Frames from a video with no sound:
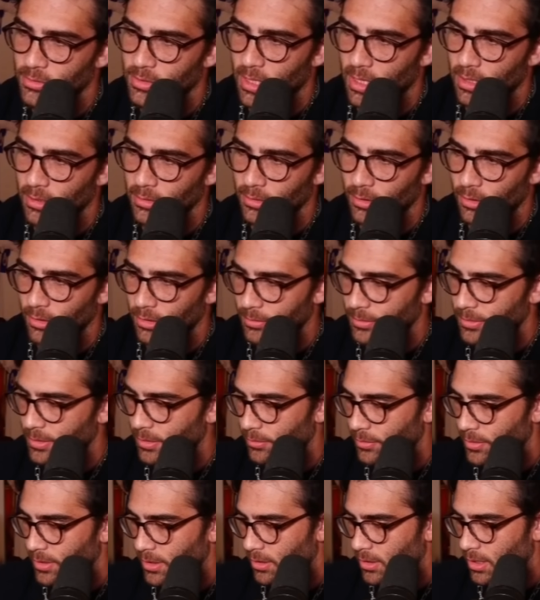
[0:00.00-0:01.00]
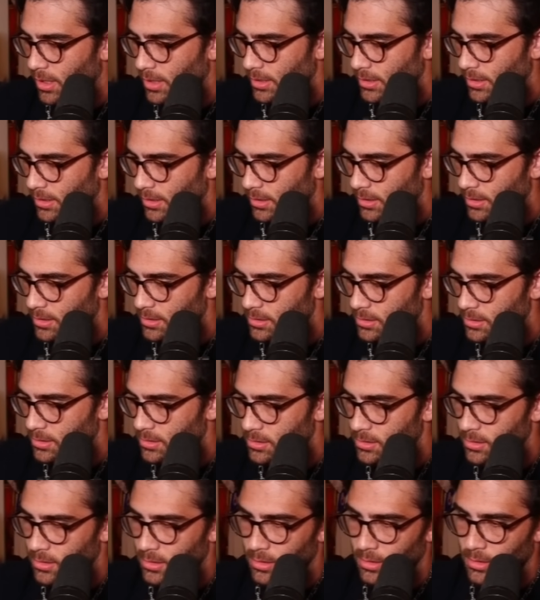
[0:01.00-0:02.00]
you tackle the argument that we are
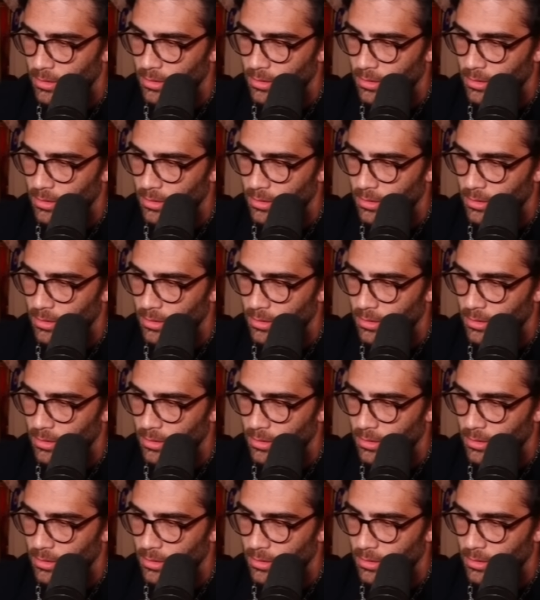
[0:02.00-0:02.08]
idealists?